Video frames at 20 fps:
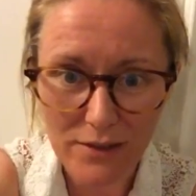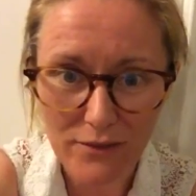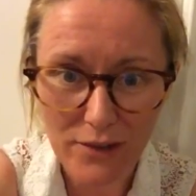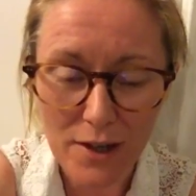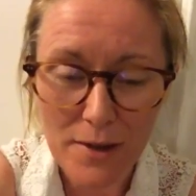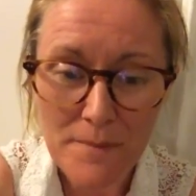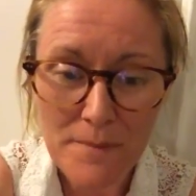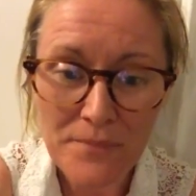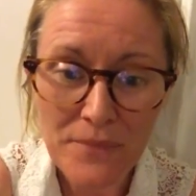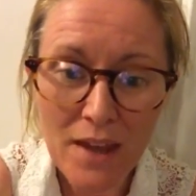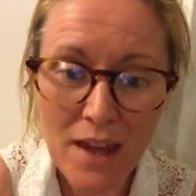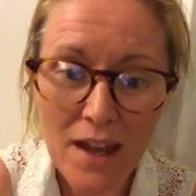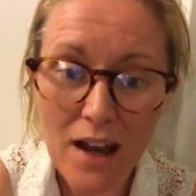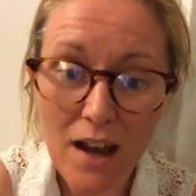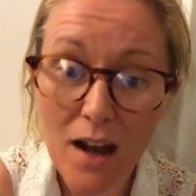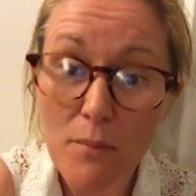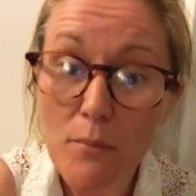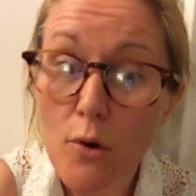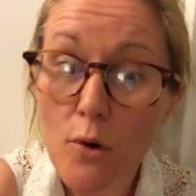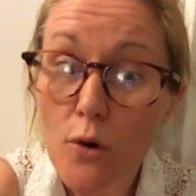whatever,
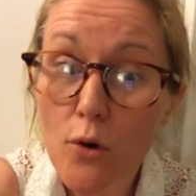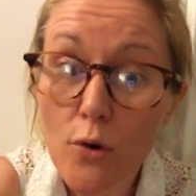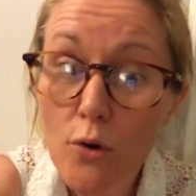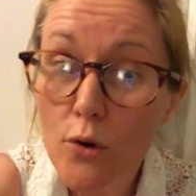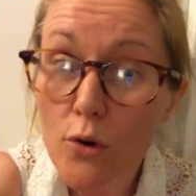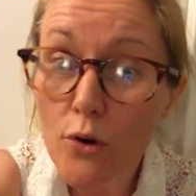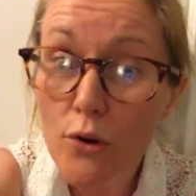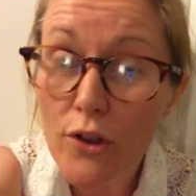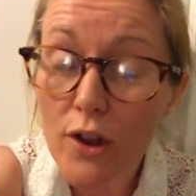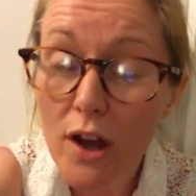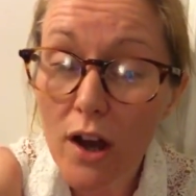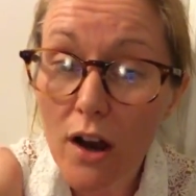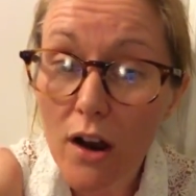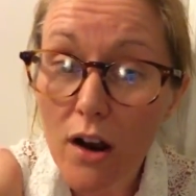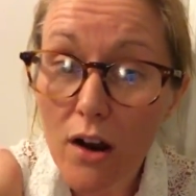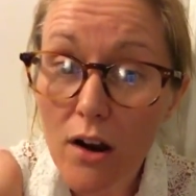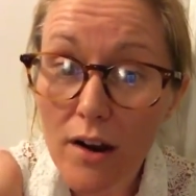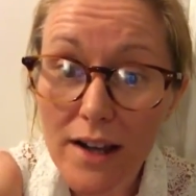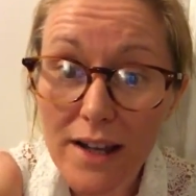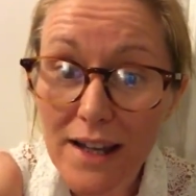or that
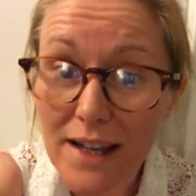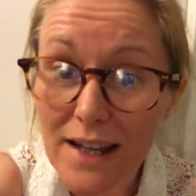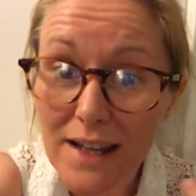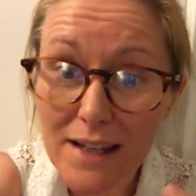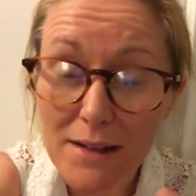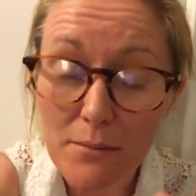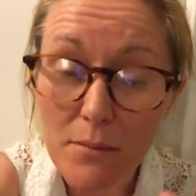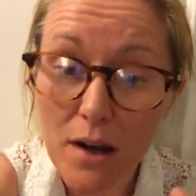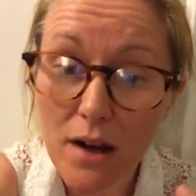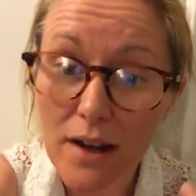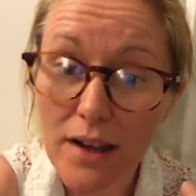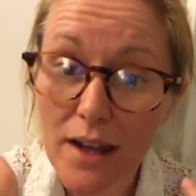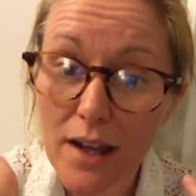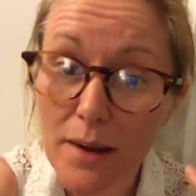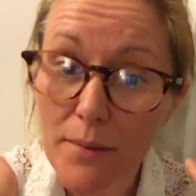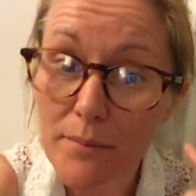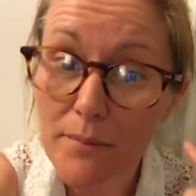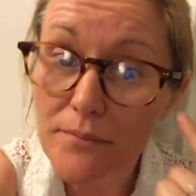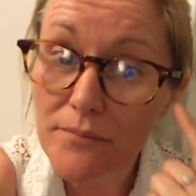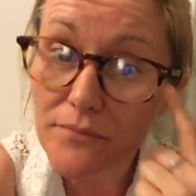are in my
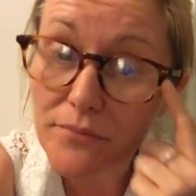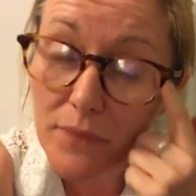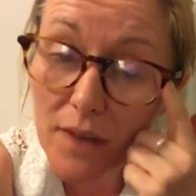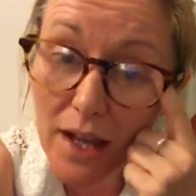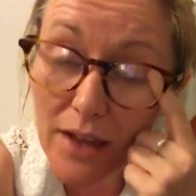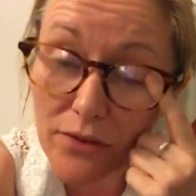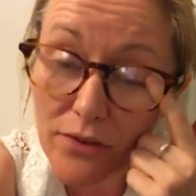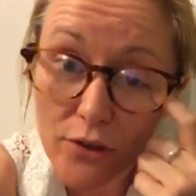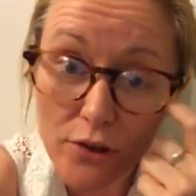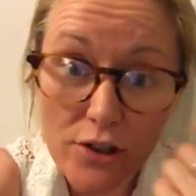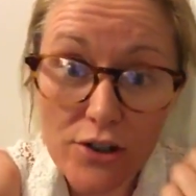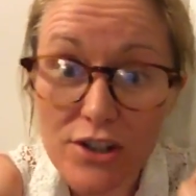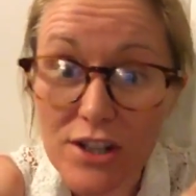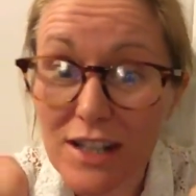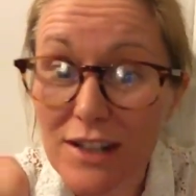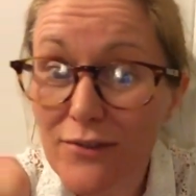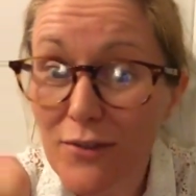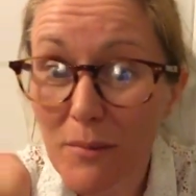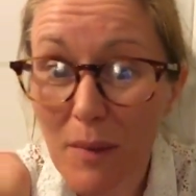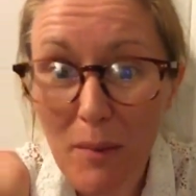
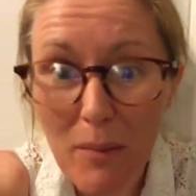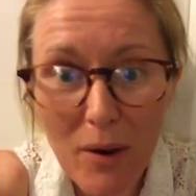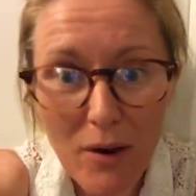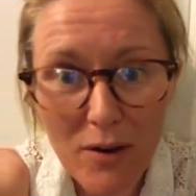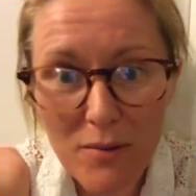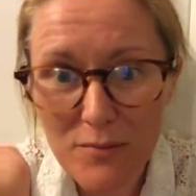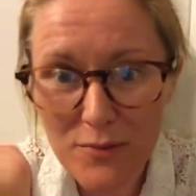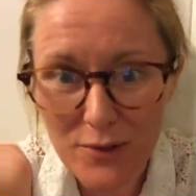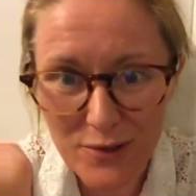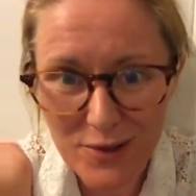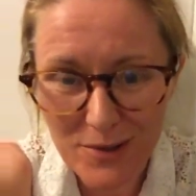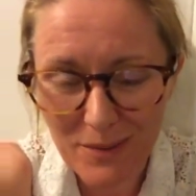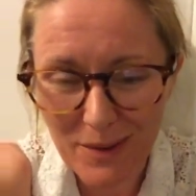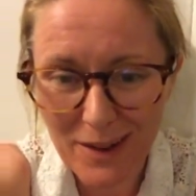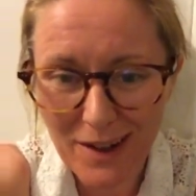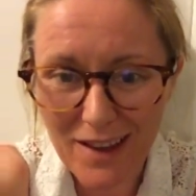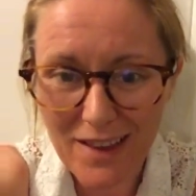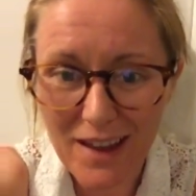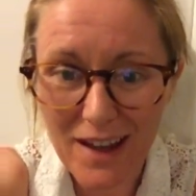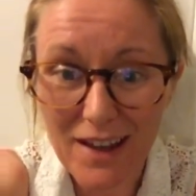anthology for my poems or
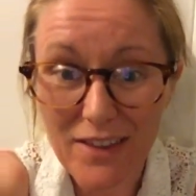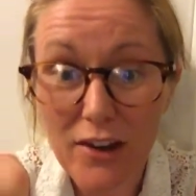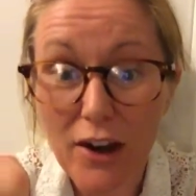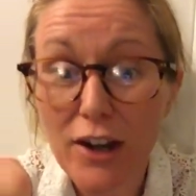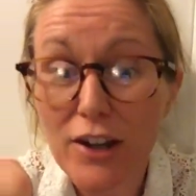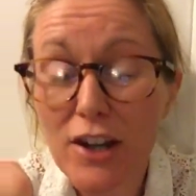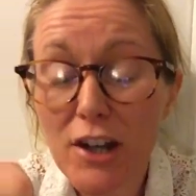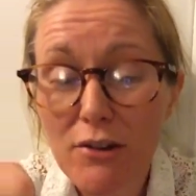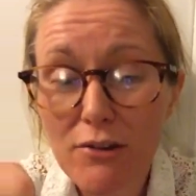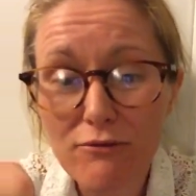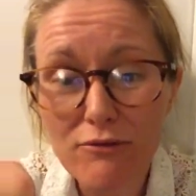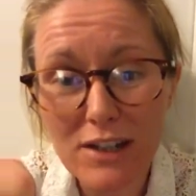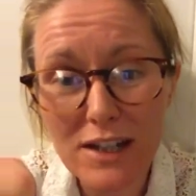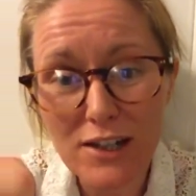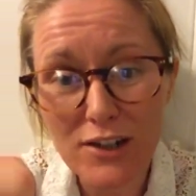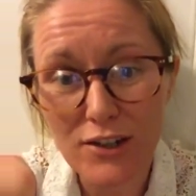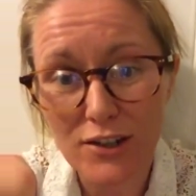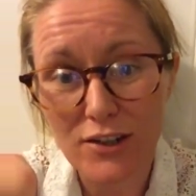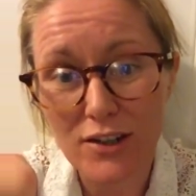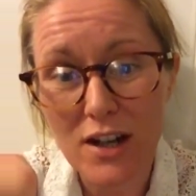something like that, that I know are
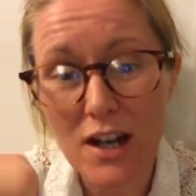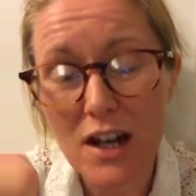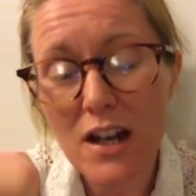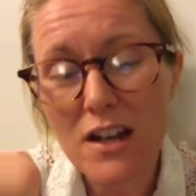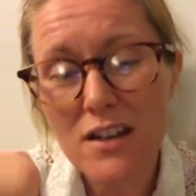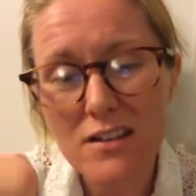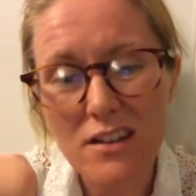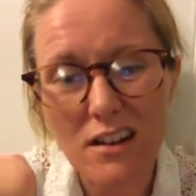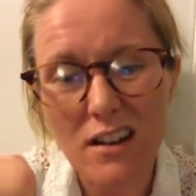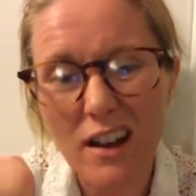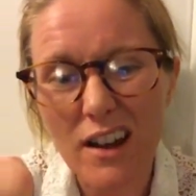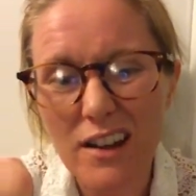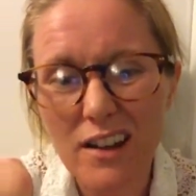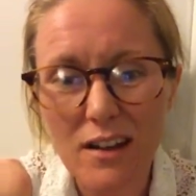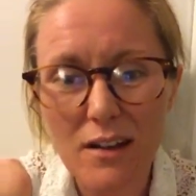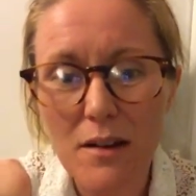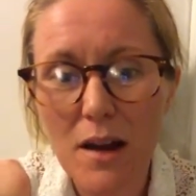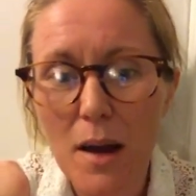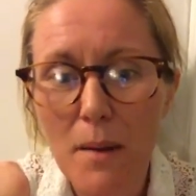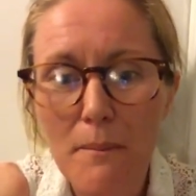really good. So
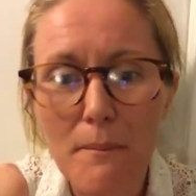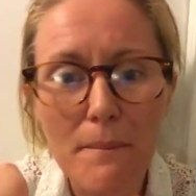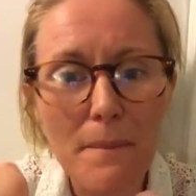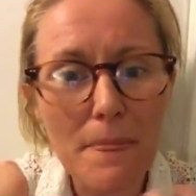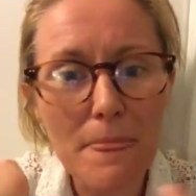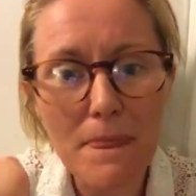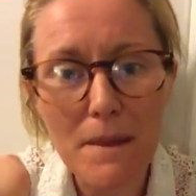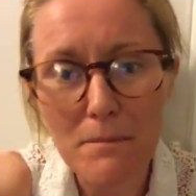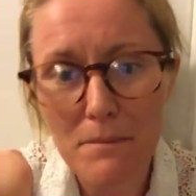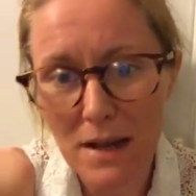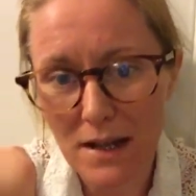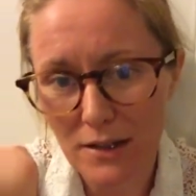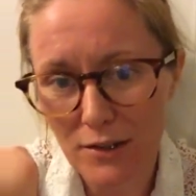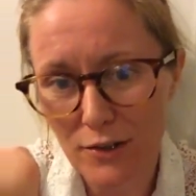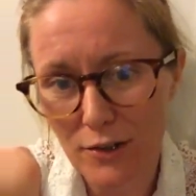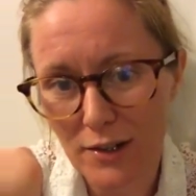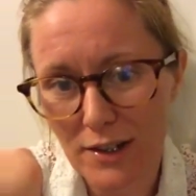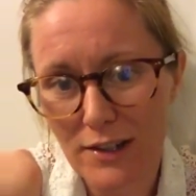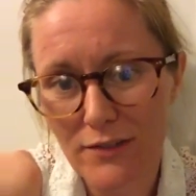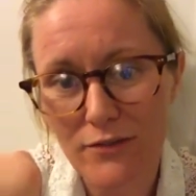like
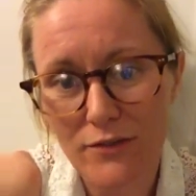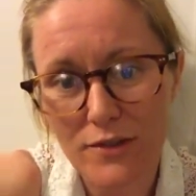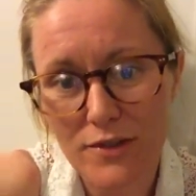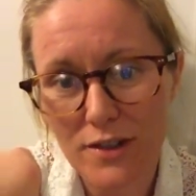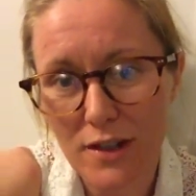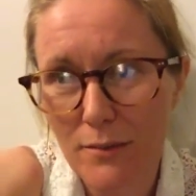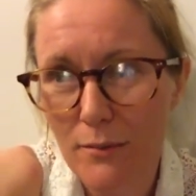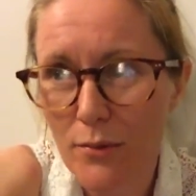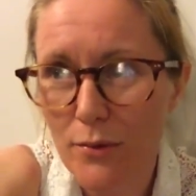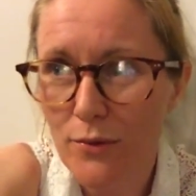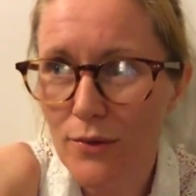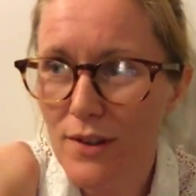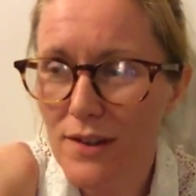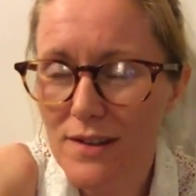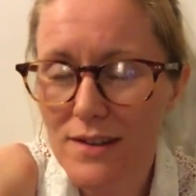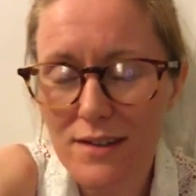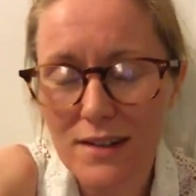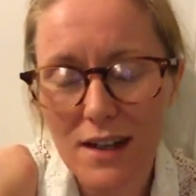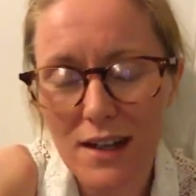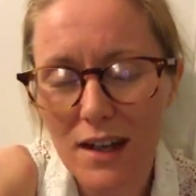melancholy, for example,
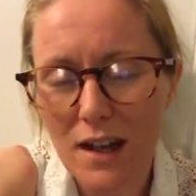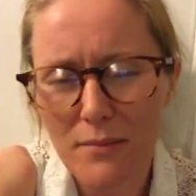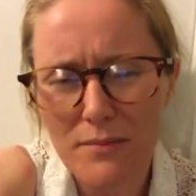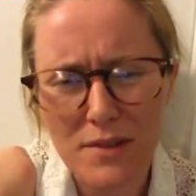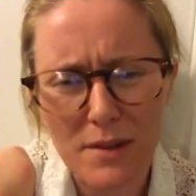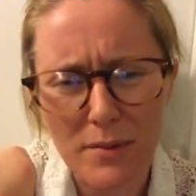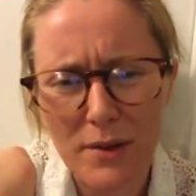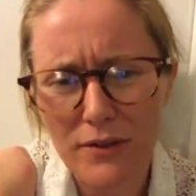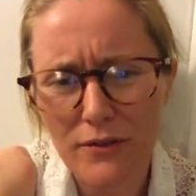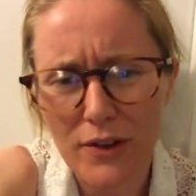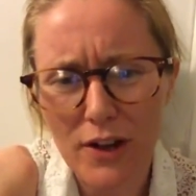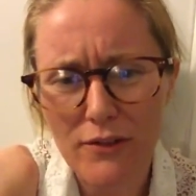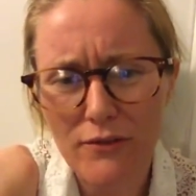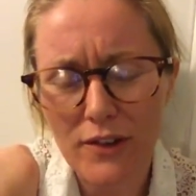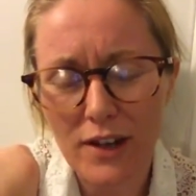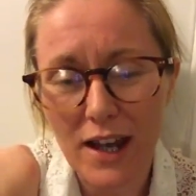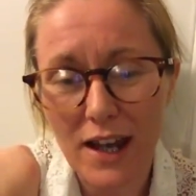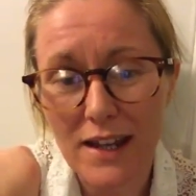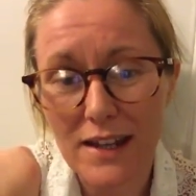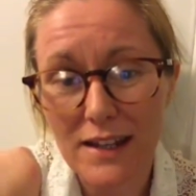it comes up over and
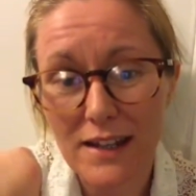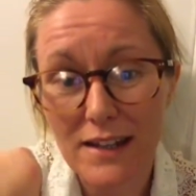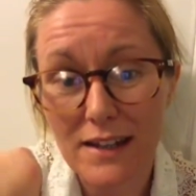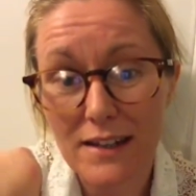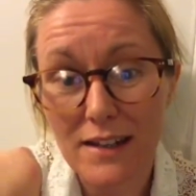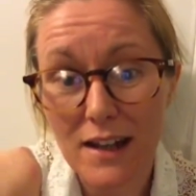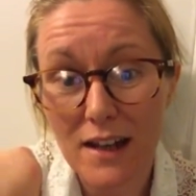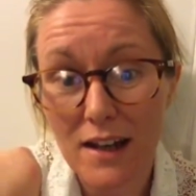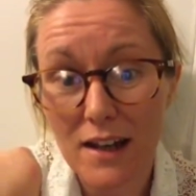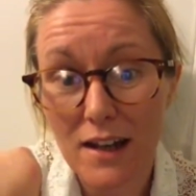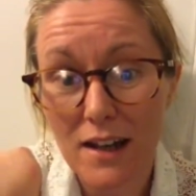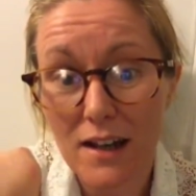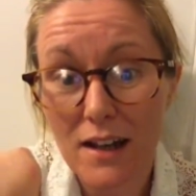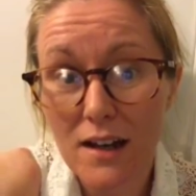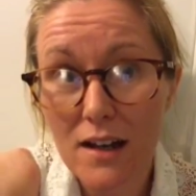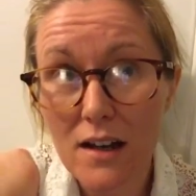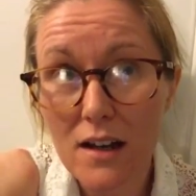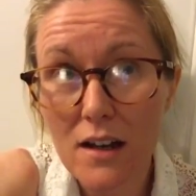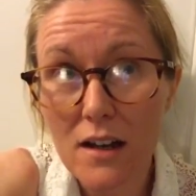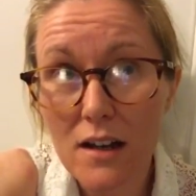over again in
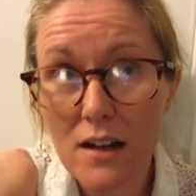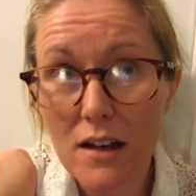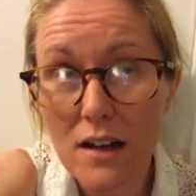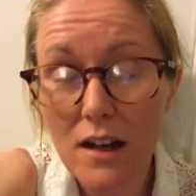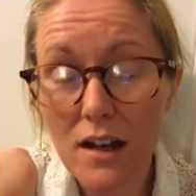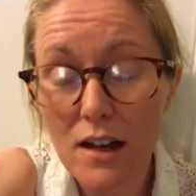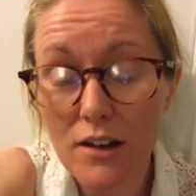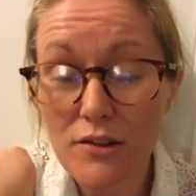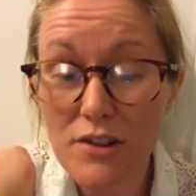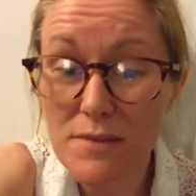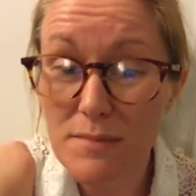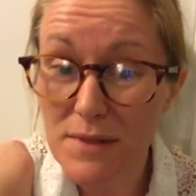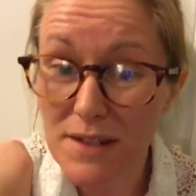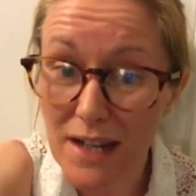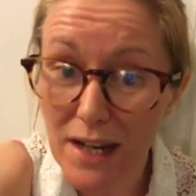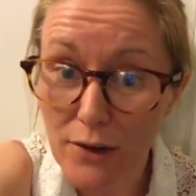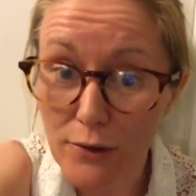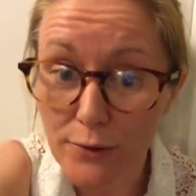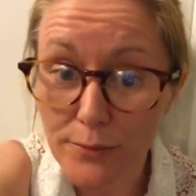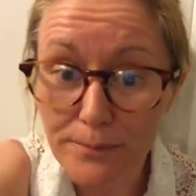
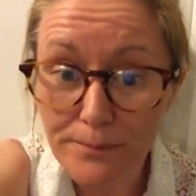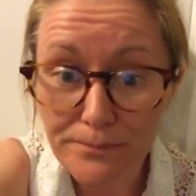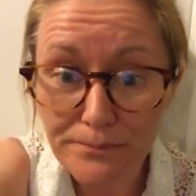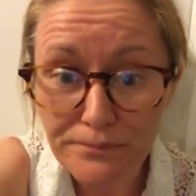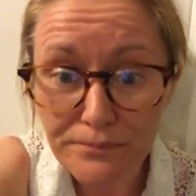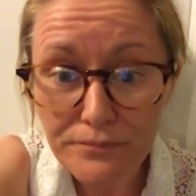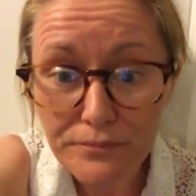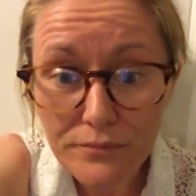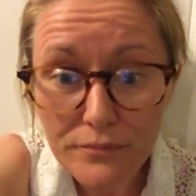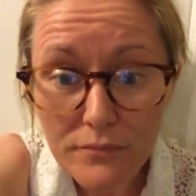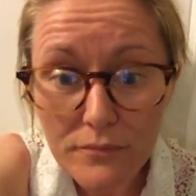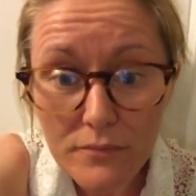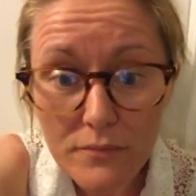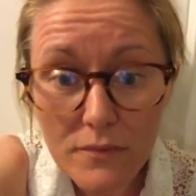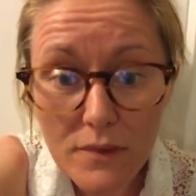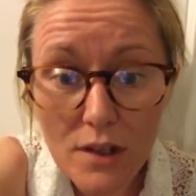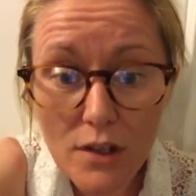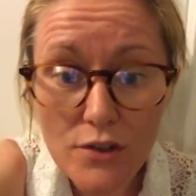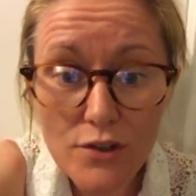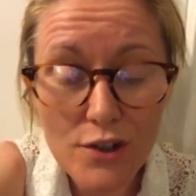Christmas Carol.
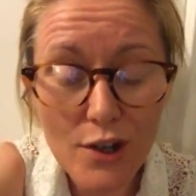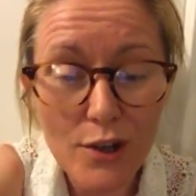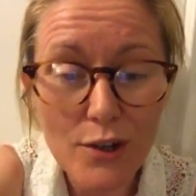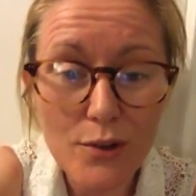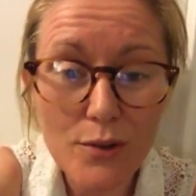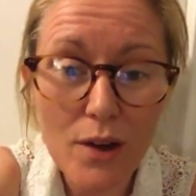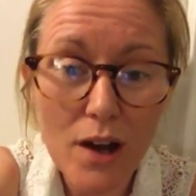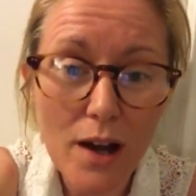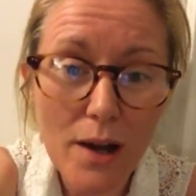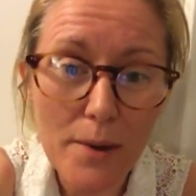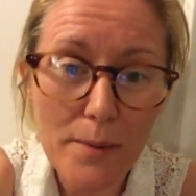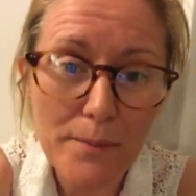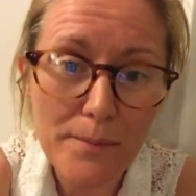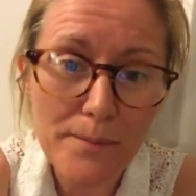So